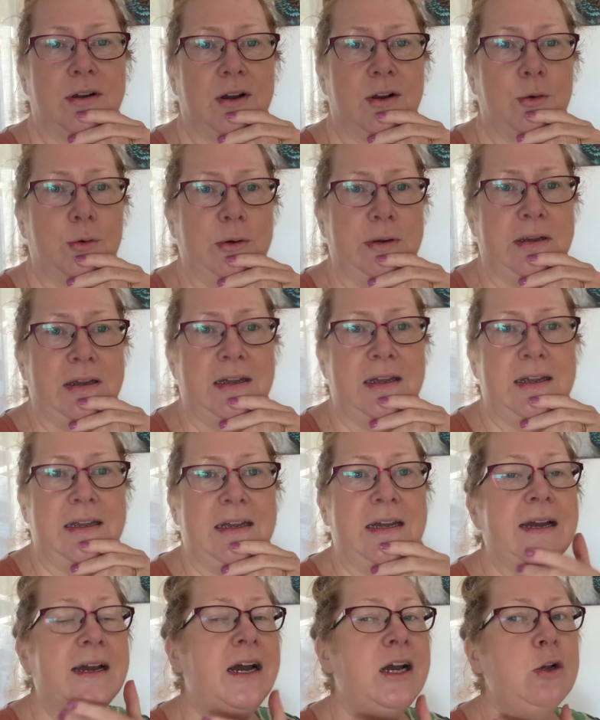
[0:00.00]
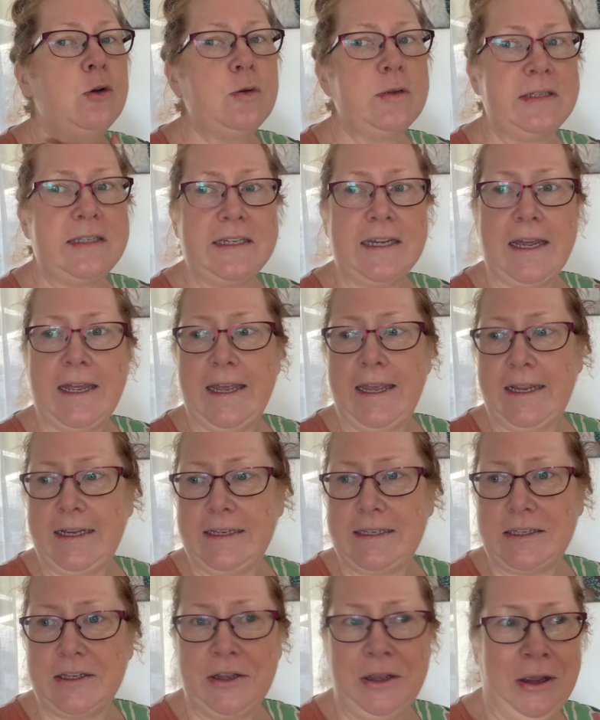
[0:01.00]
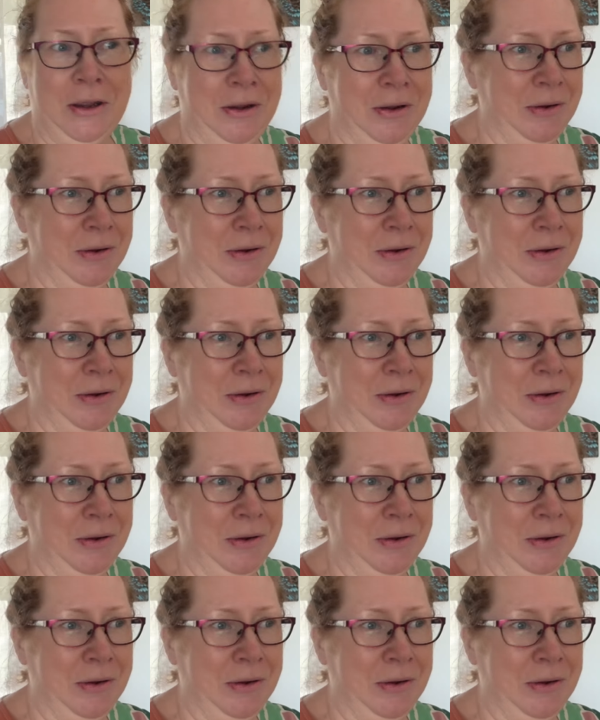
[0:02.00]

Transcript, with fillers: a good a good day, so